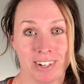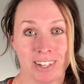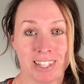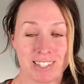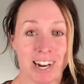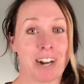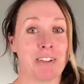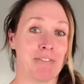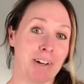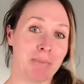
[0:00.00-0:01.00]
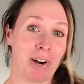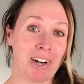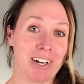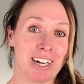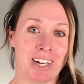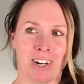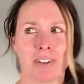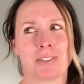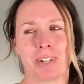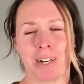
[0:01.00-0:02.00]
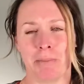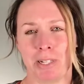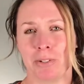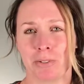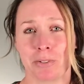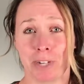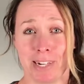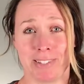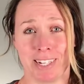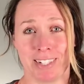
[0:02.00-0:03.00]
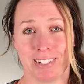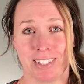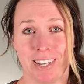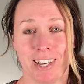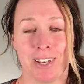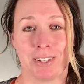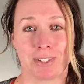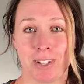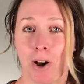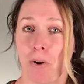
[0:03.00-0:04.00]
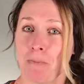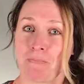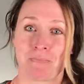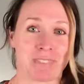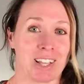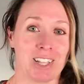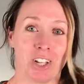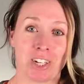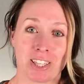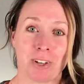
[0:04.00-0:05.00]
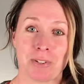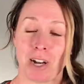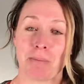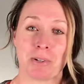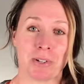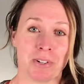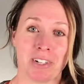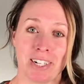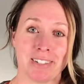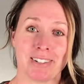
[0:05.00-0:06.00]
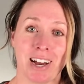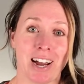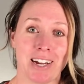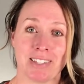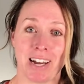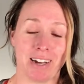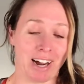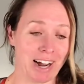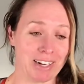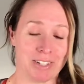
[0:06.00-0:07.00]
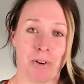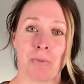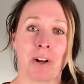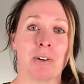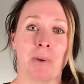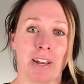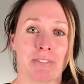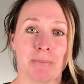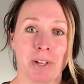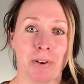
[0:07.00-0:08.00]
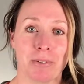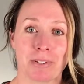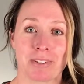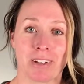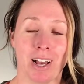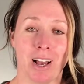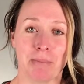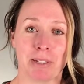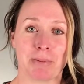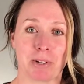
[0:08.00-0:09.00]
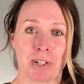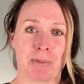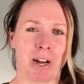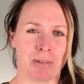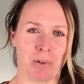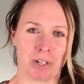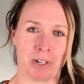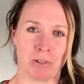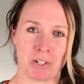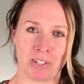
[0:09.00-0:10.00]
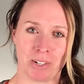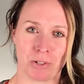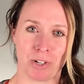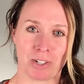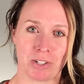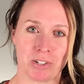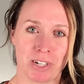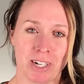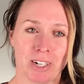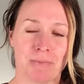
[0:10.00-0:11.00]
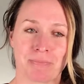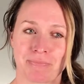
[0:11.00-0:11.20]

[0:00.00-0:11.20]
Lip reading: That's kind of the fun part, and it can also kind of make you crazy. So look at those opportunities, guys. I don't run away from those, especially I'm talking more to coaches and instructors here.